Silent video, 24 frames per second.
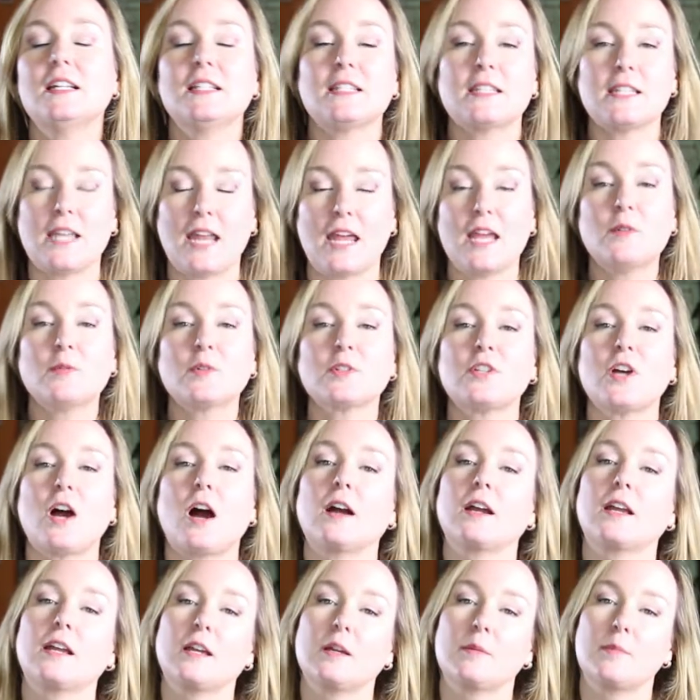Today we're
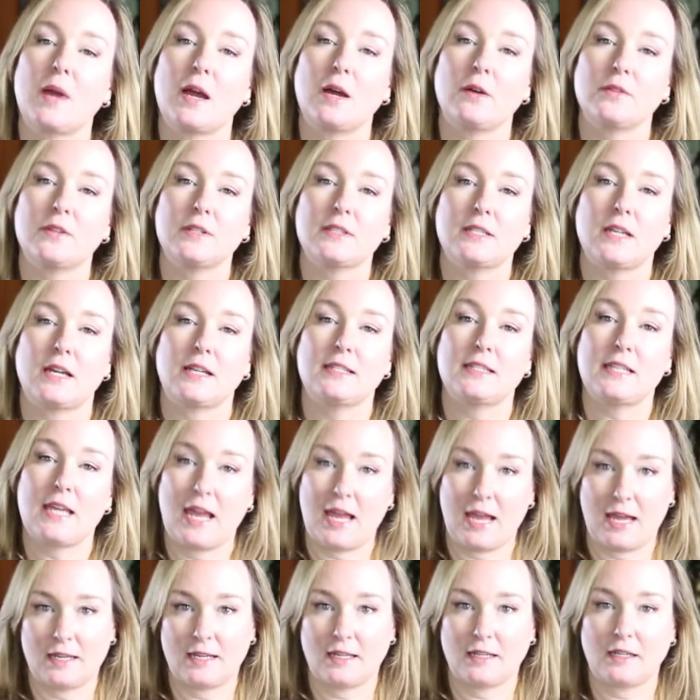talking about the
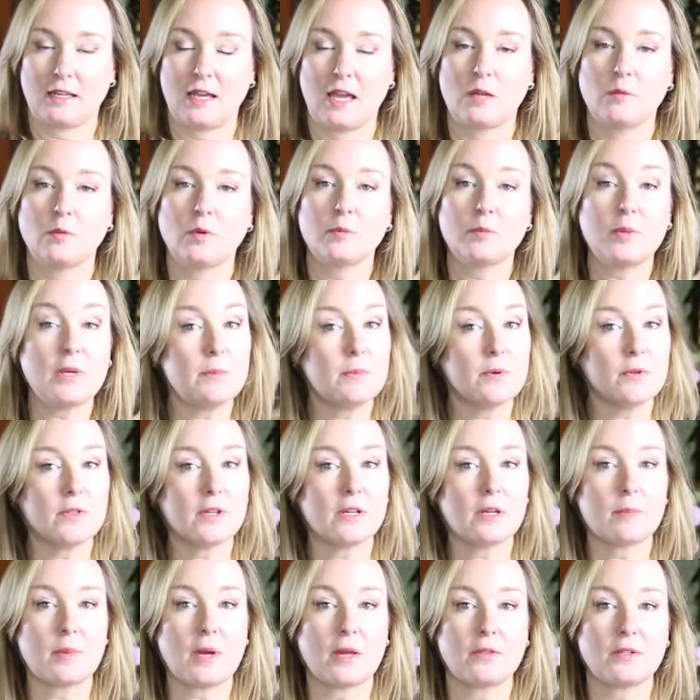Titanic, and when people
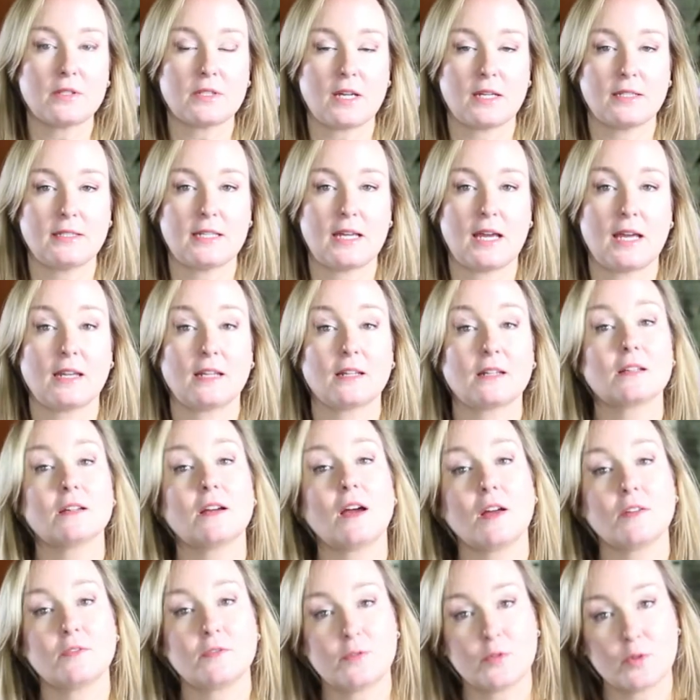think about the Titanic,
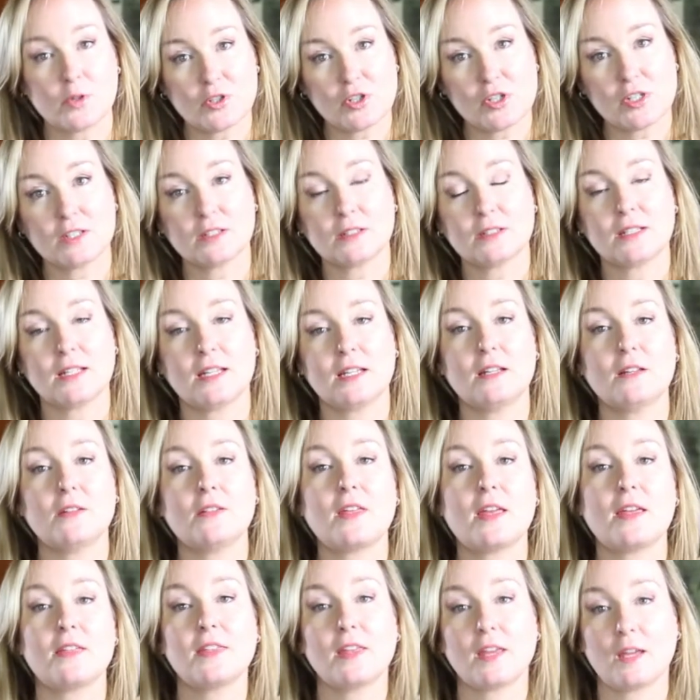unfortunately,
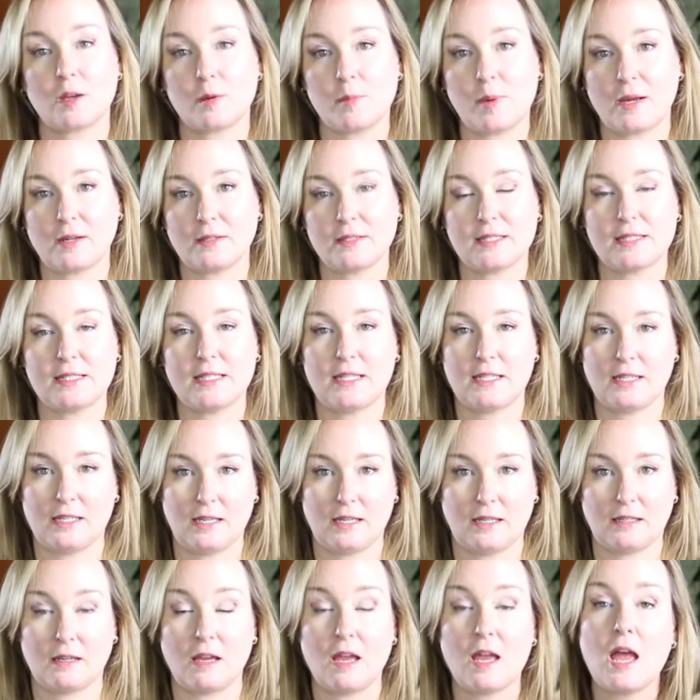they think about it
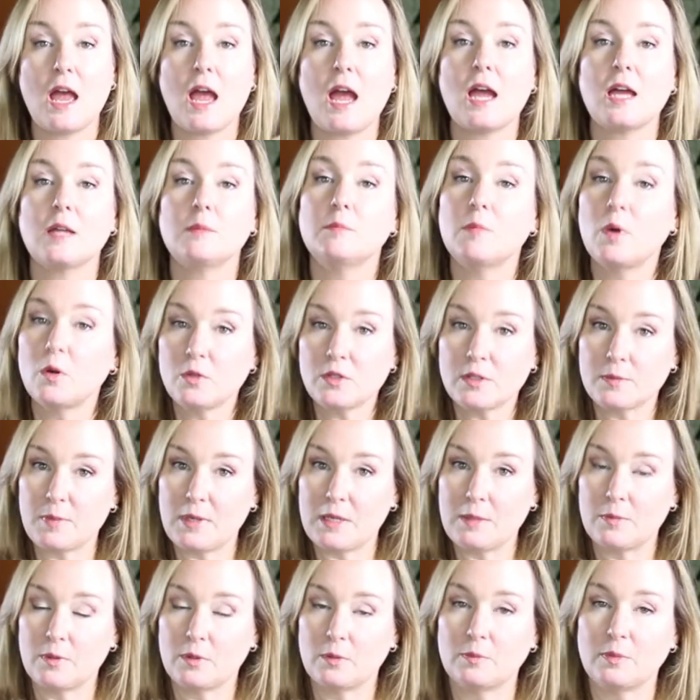sinking. And most
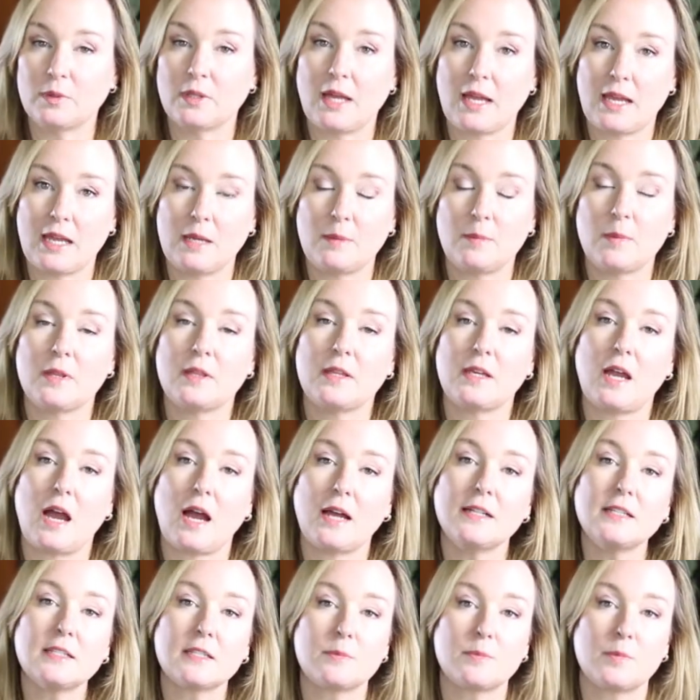people blame the
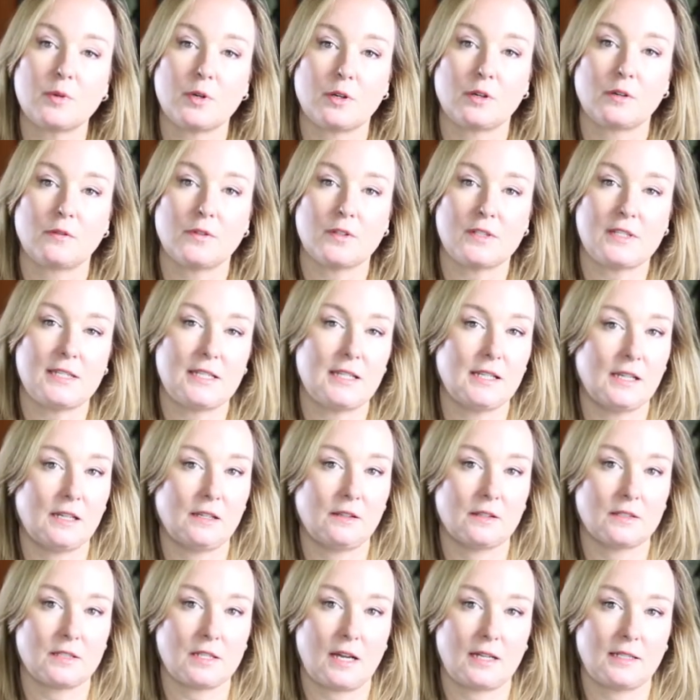iceberg for sinking
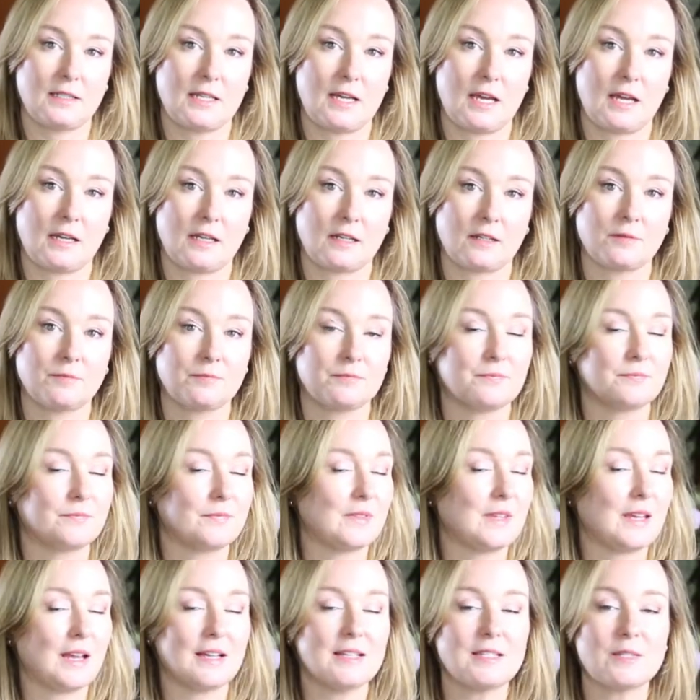the Titanic.
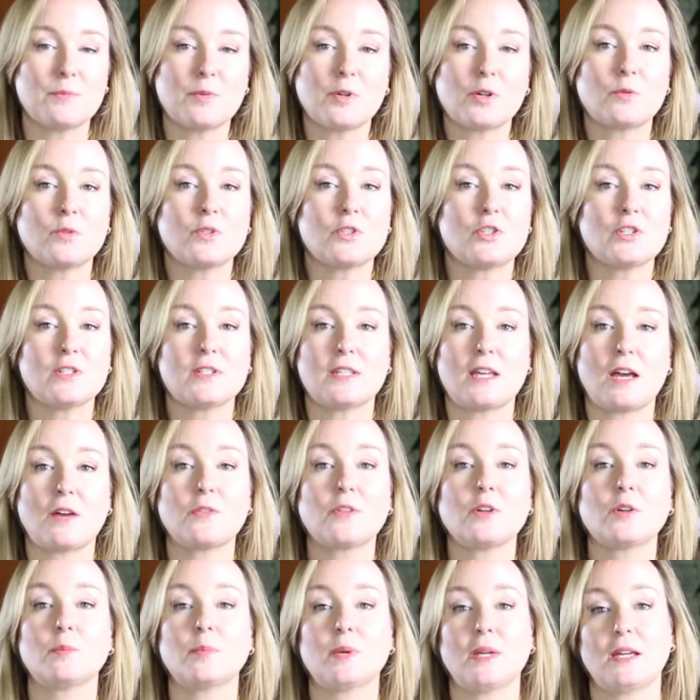The iceberg was just out
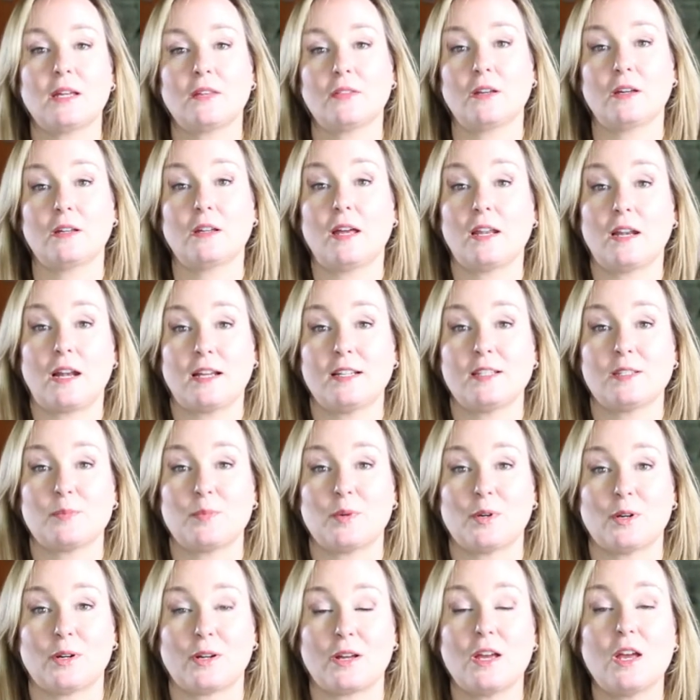there being an
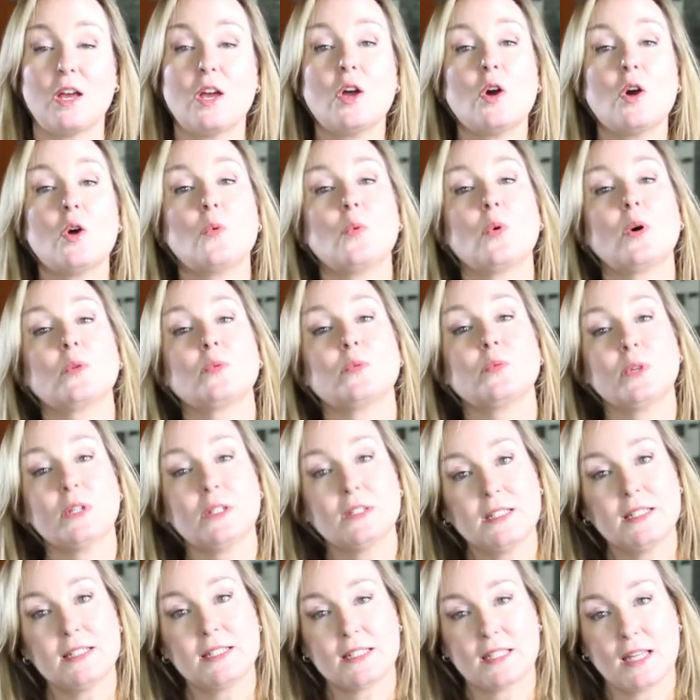iceberg. What
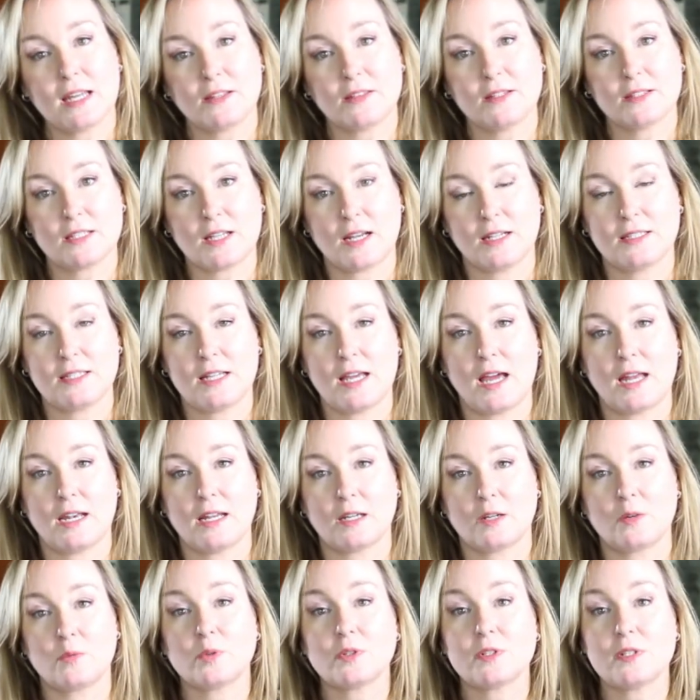really sank the
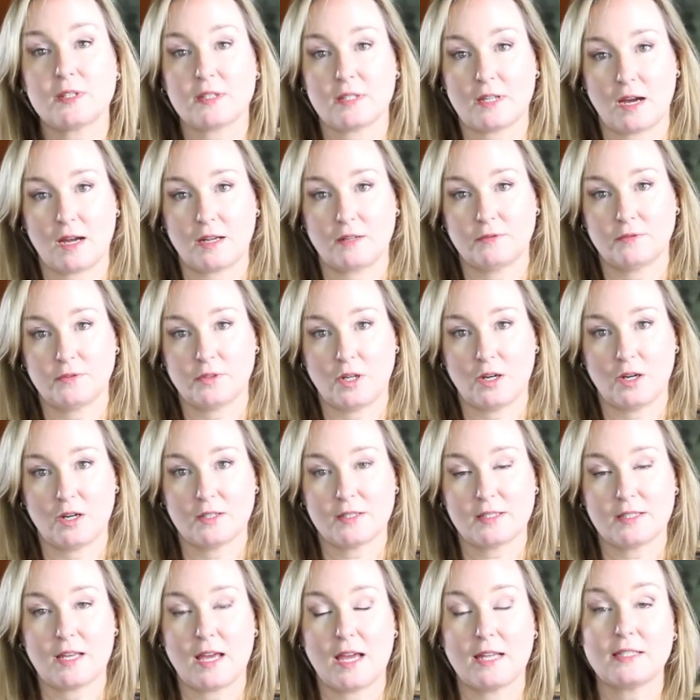Titanic were design
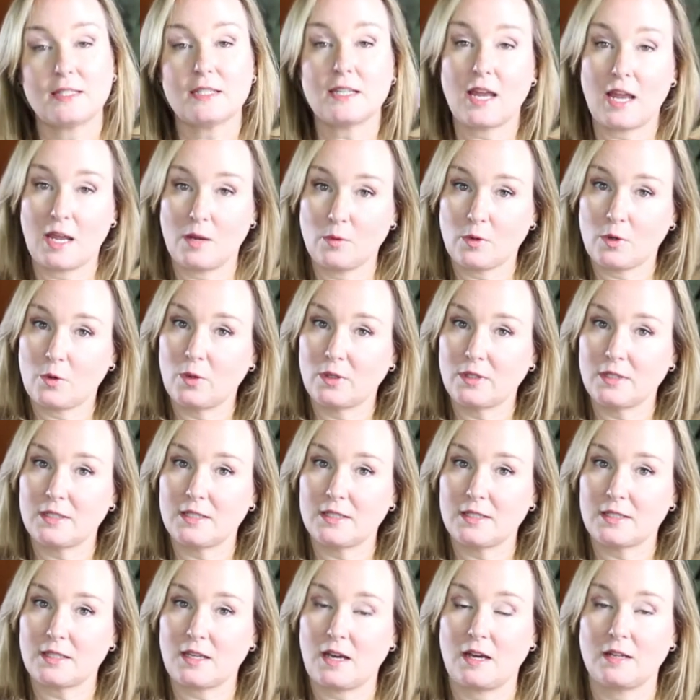flaws, and today we're going to
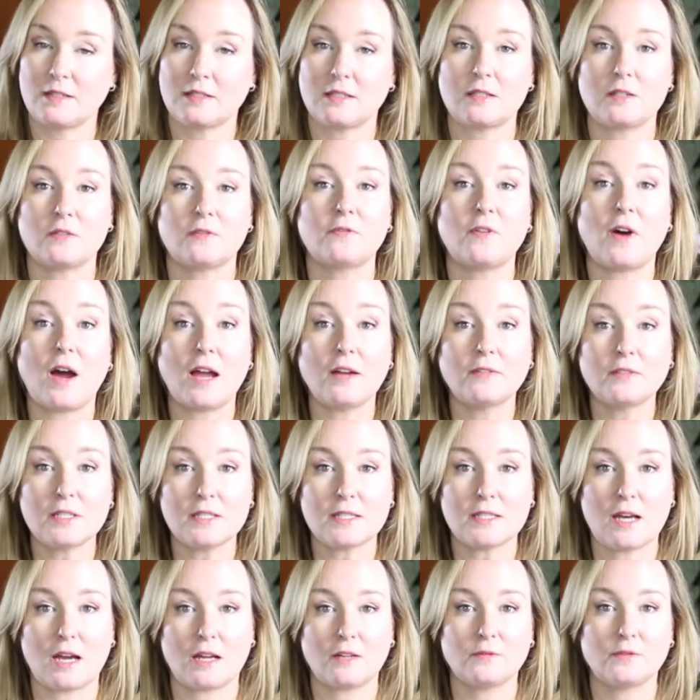discuss the 5
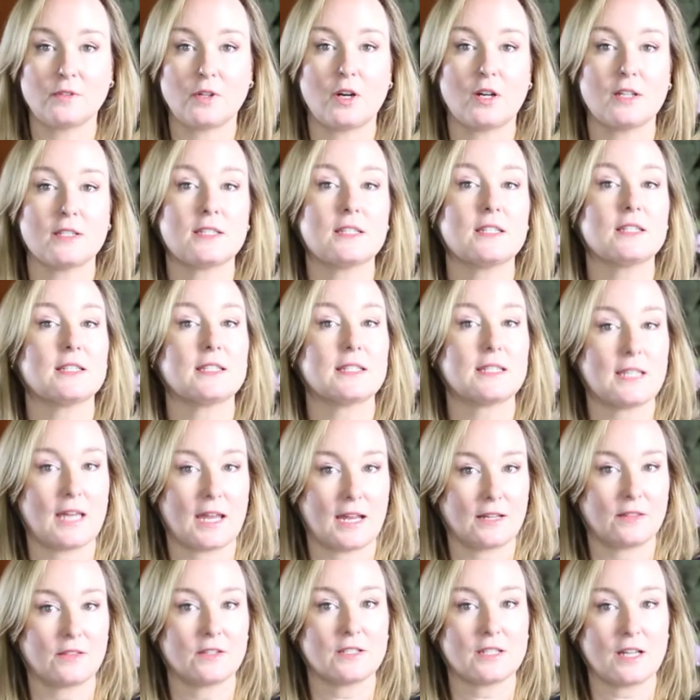design flaws that
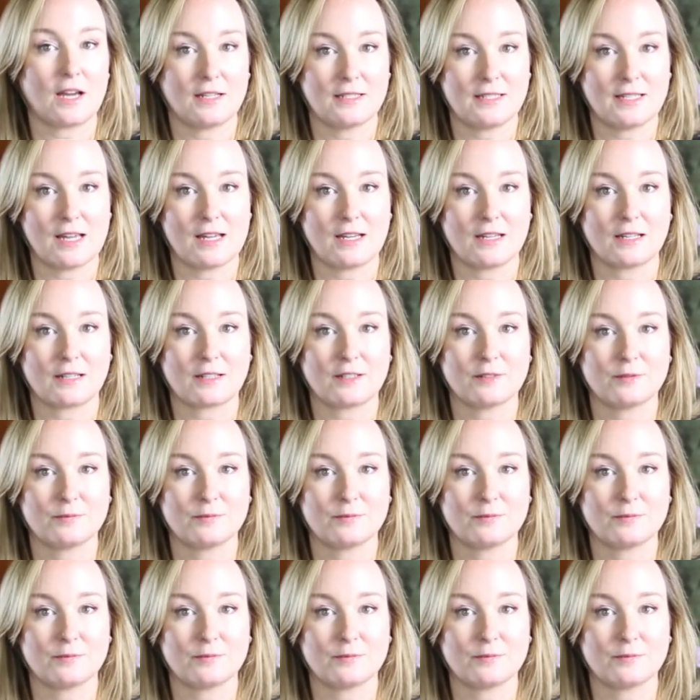sank the Titanic.